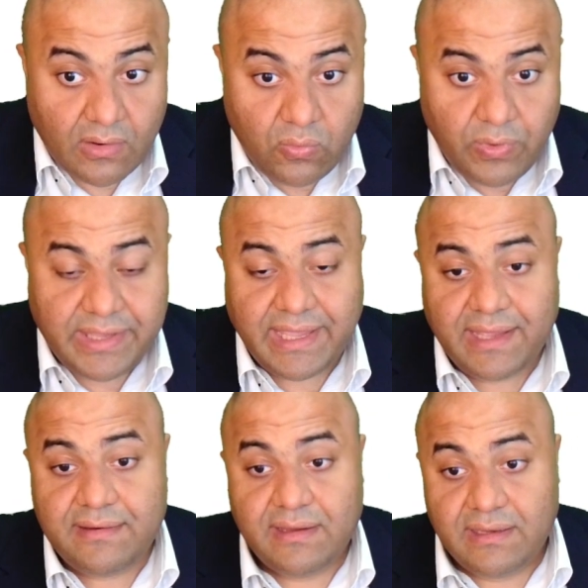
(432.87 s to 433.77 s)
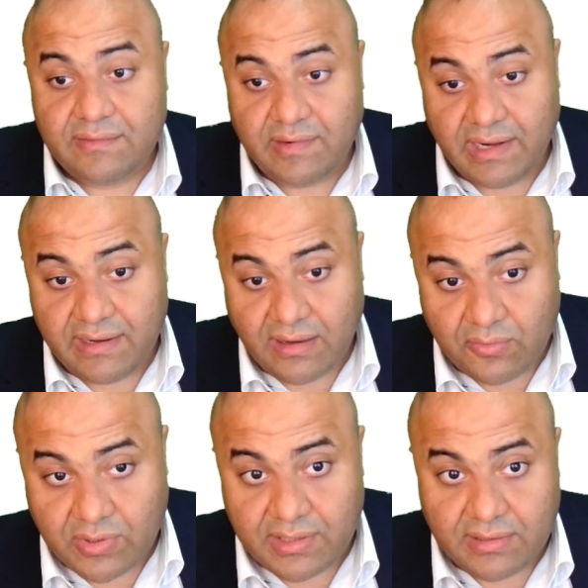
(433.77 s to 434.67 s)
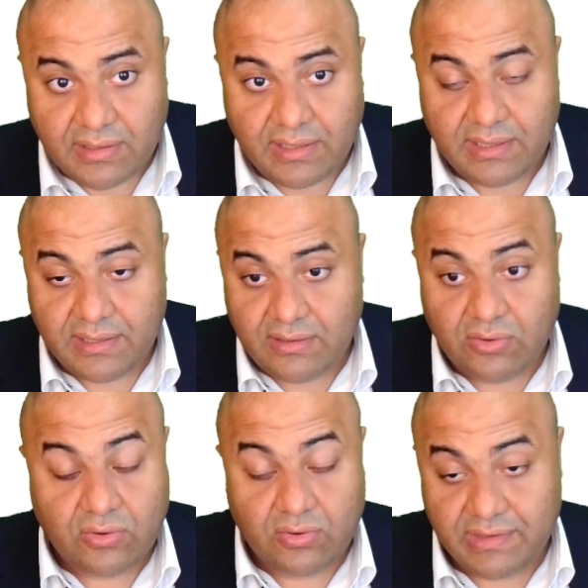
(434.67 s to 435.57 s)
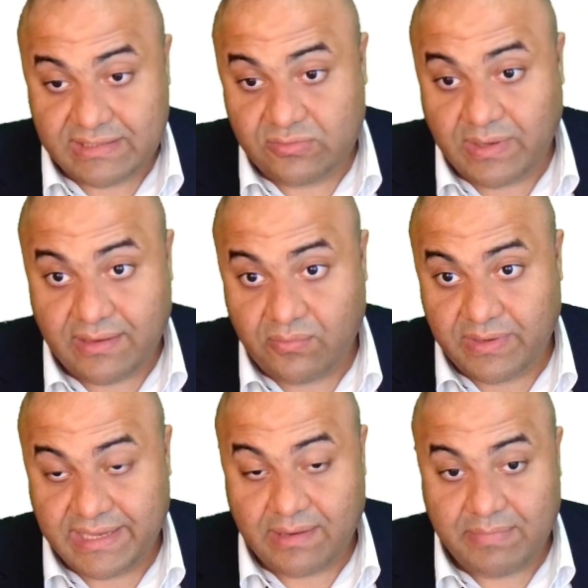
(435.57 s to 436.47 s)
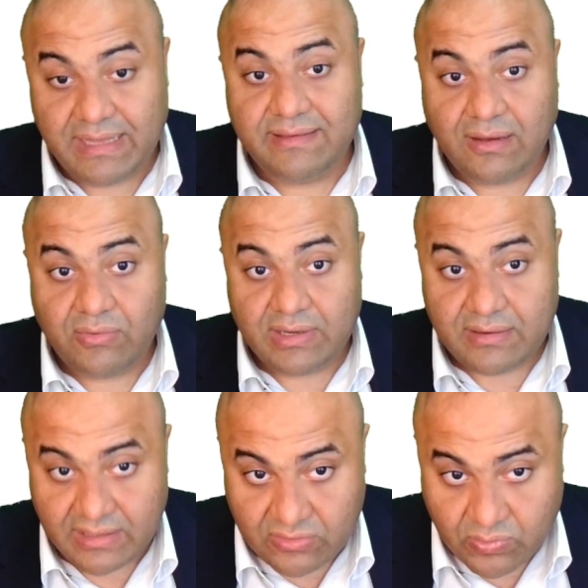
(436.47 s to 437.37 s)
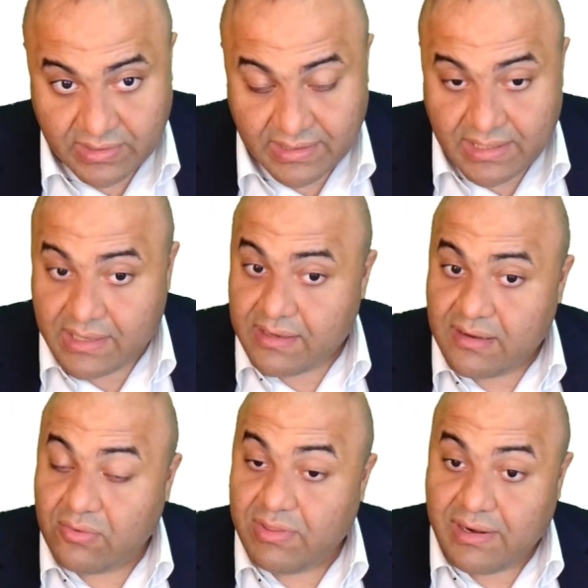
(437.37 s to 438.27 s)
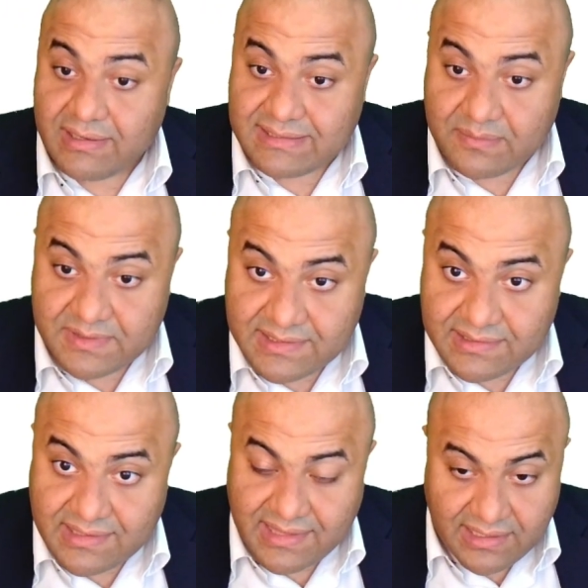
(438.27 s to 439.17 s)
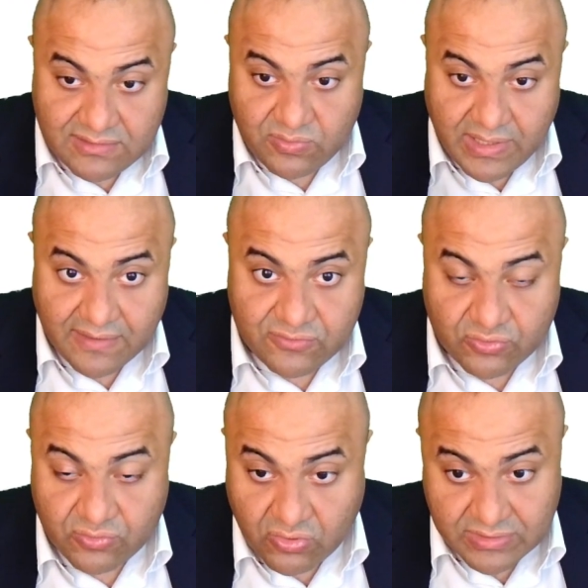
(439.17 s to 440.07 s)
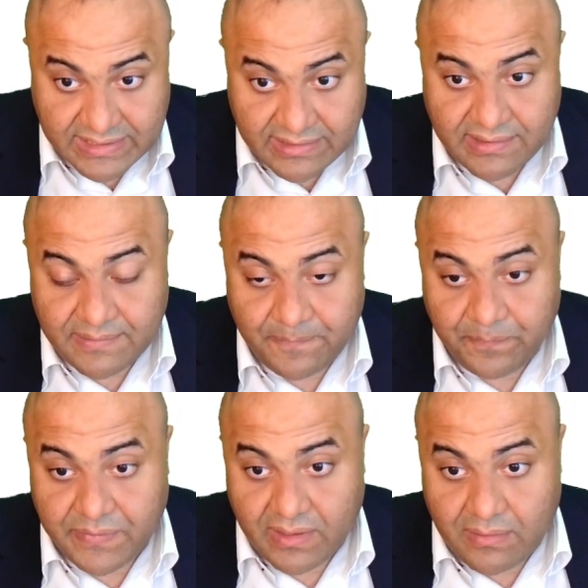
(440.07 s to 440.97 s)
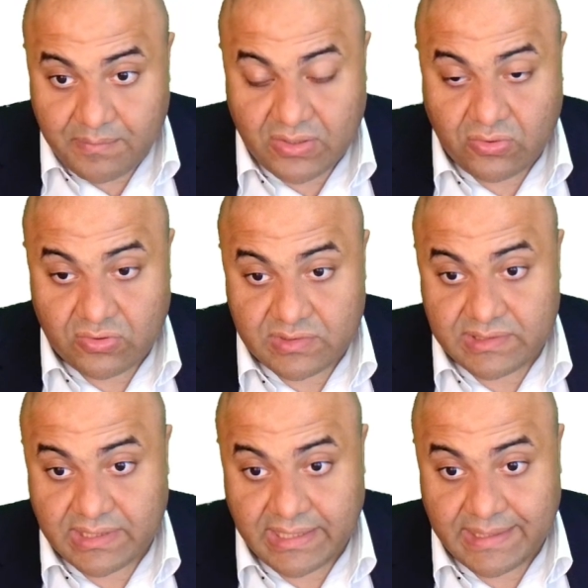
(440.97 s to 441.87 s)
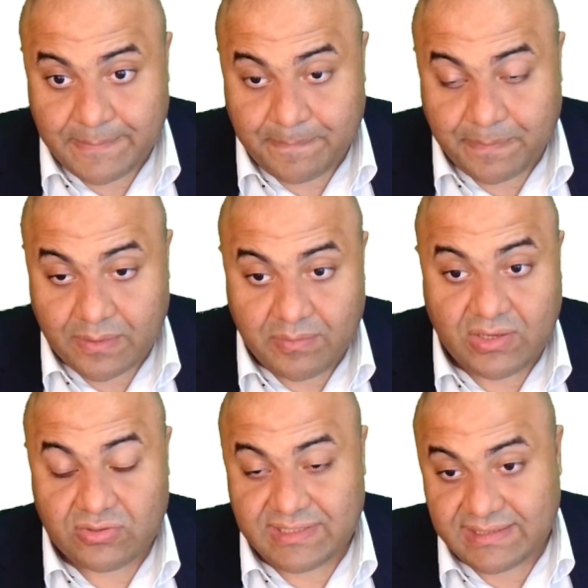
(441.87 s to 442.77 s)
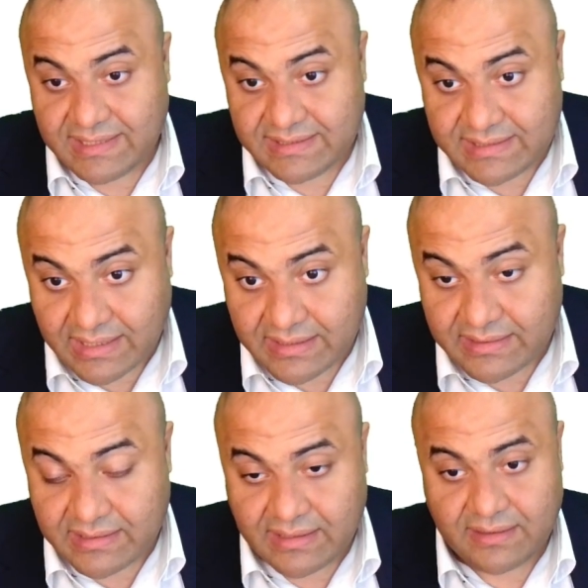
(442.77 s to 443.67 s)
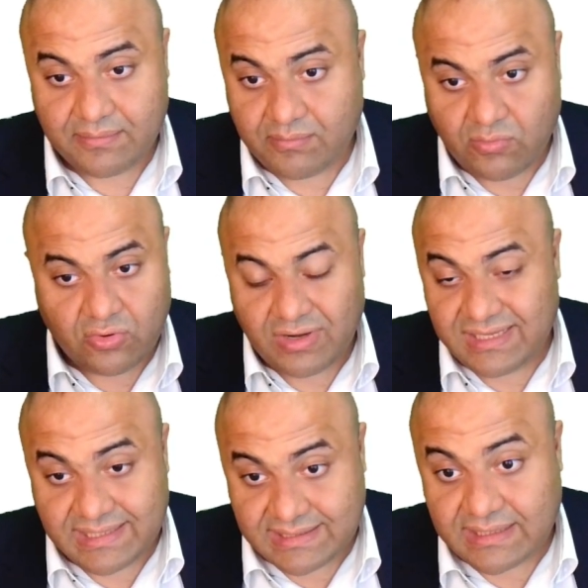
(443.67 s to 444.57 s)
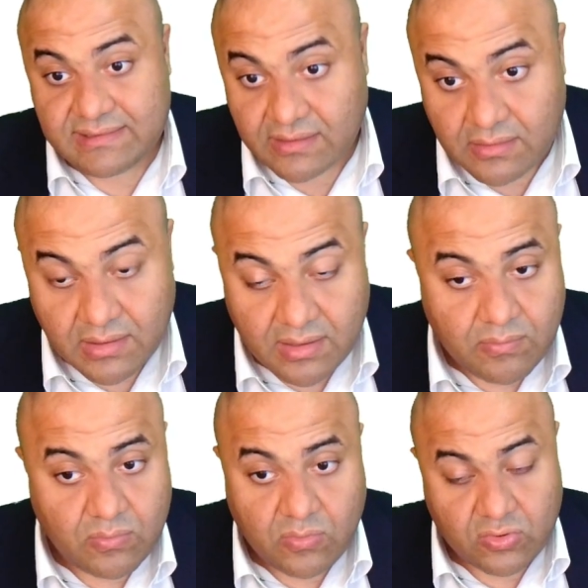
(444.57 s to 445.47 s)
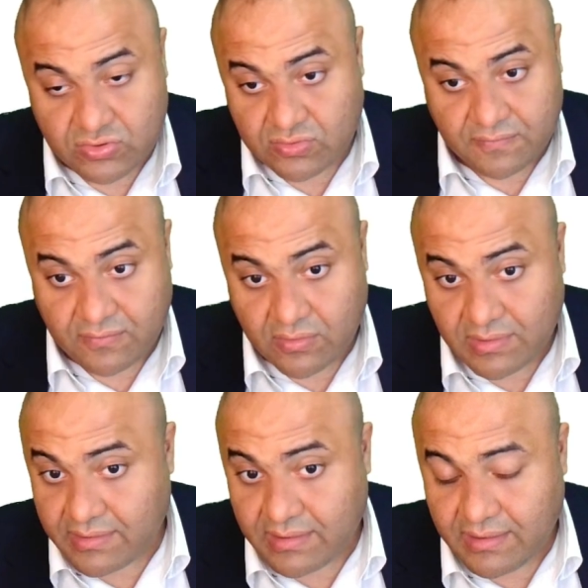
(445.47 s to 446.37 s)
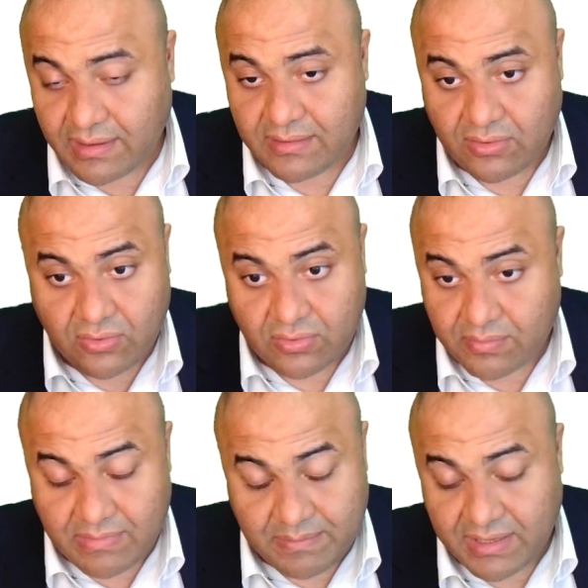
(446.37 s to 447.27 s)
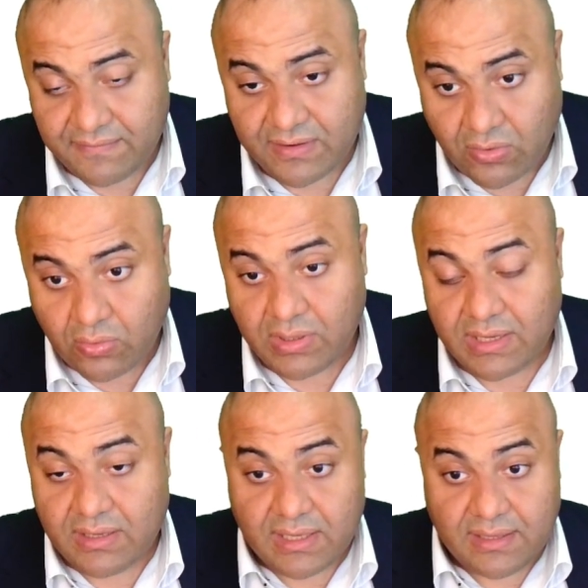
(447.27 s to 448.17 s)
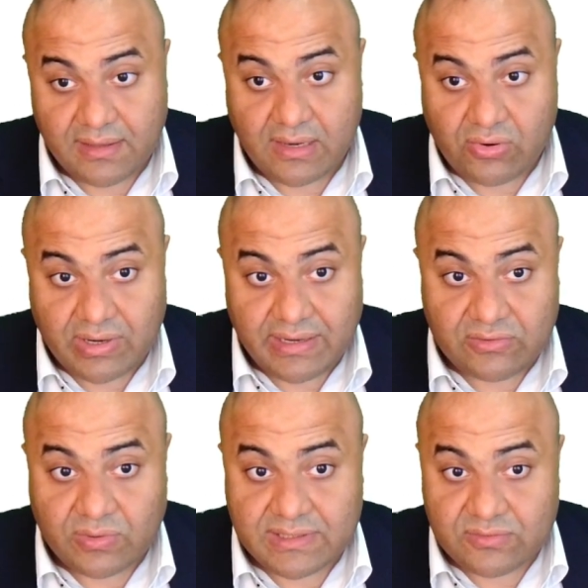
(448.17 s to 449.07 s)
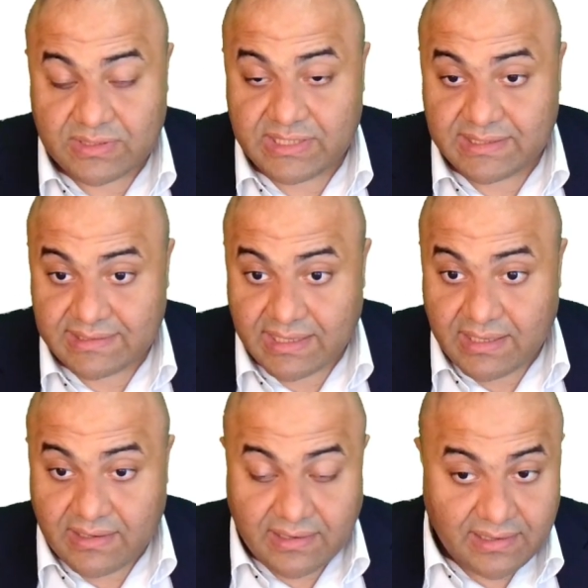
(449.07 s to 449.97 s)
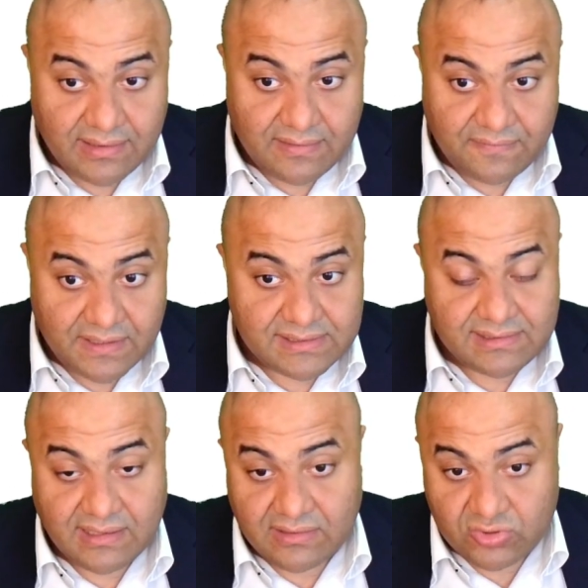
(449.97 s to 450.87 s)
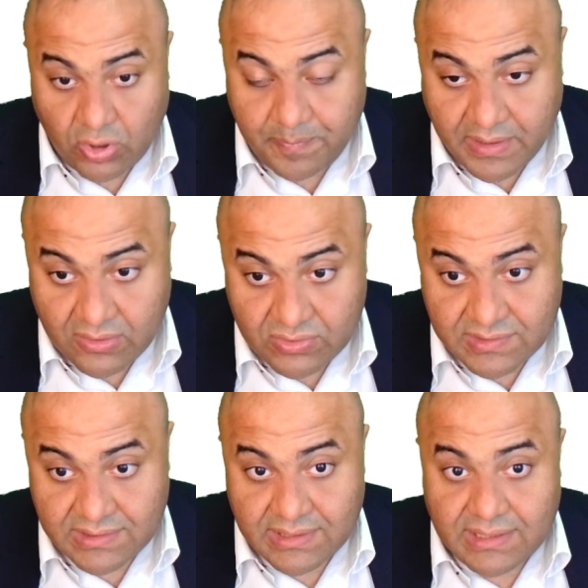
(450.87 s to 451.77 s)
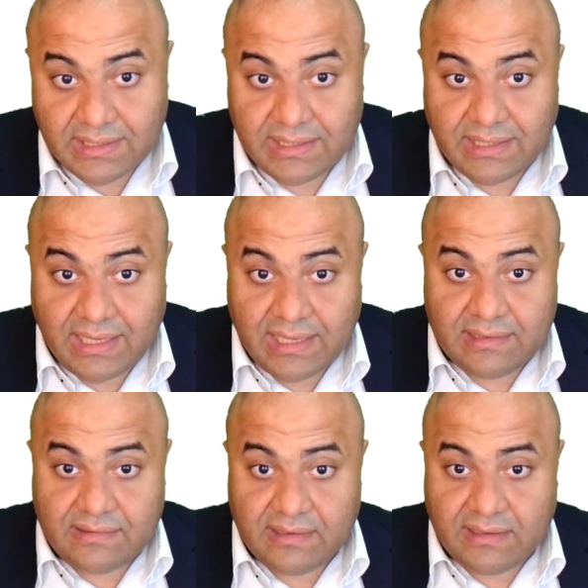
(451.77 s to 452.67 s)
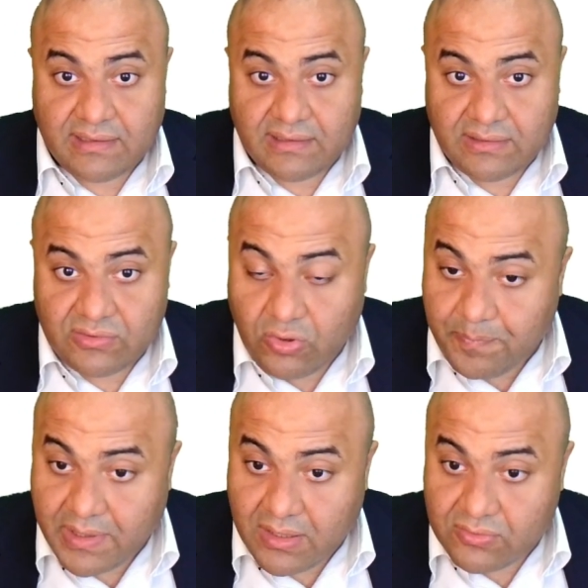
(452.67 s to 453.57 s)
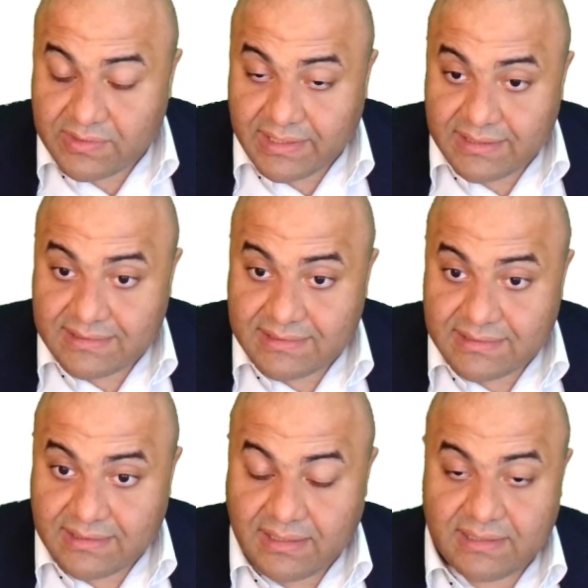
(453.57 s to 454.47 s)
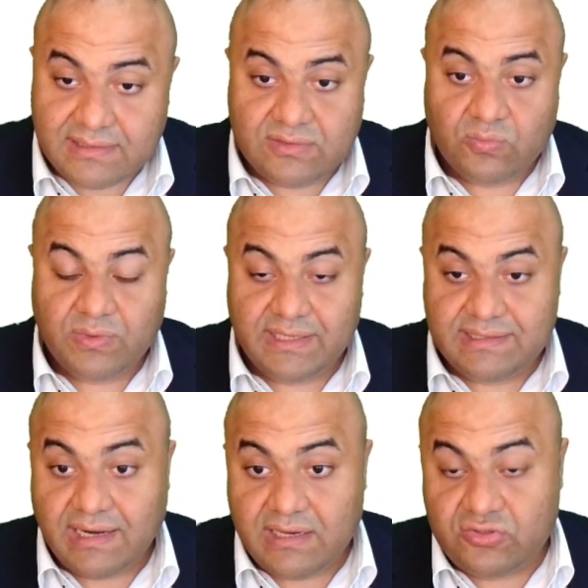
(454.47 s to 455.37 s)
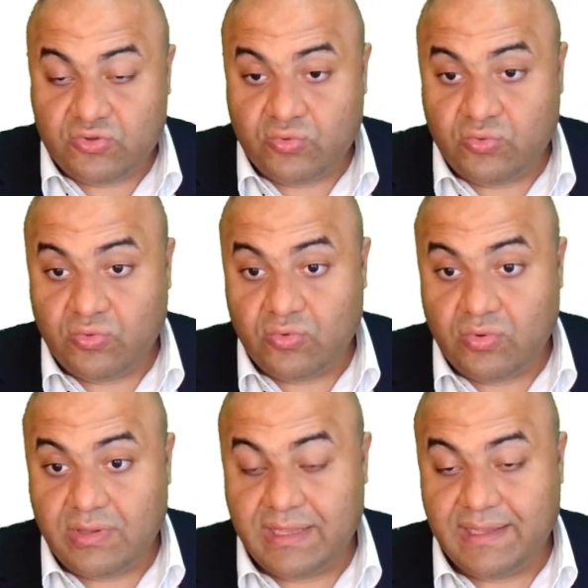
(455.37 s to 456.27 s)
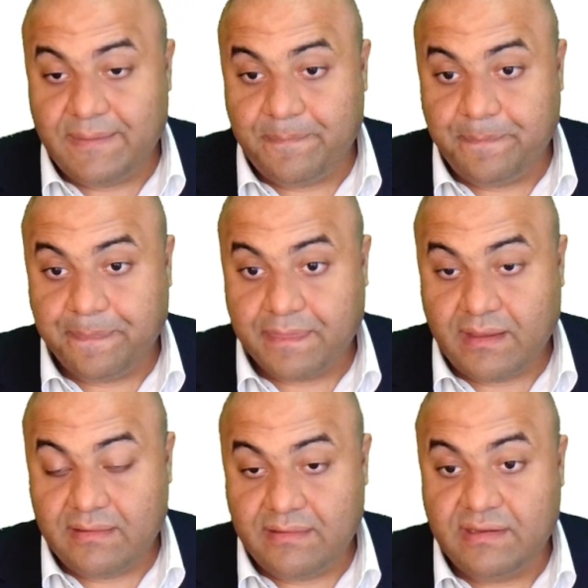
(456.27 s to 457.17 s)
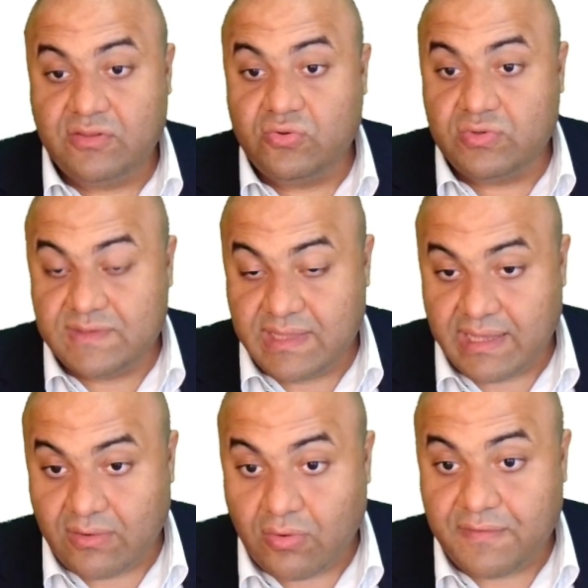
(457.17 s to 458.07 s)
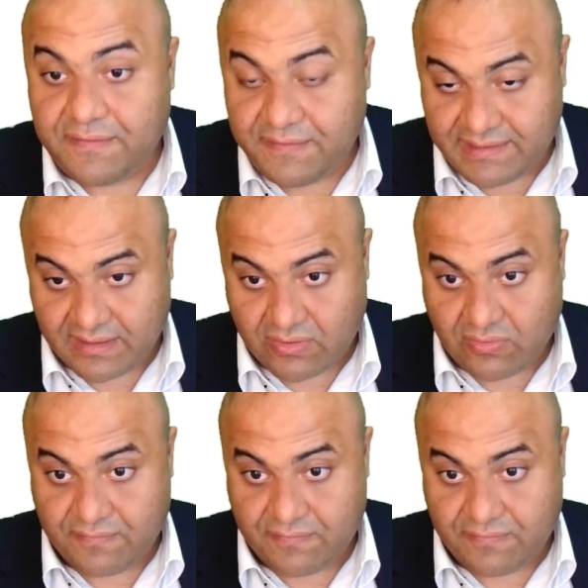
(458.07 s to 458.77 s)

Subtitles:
we can train our or this way we can build our network. Now there are some things we have to consider, because these things are more or less exist in most of or maybe even all the neural networks, which is first the dropout. And dropout is we try to reduce the overfitting